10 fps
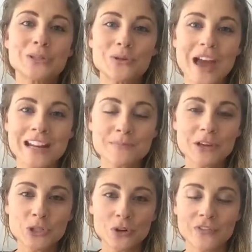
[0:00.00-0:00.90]
So that is
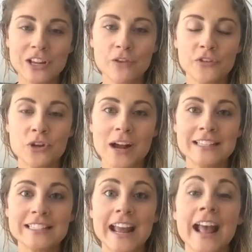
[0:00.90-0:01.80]
my short video for you
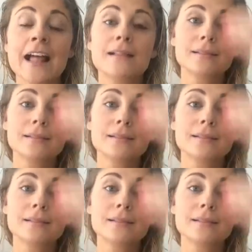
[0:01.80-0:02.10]
guys today.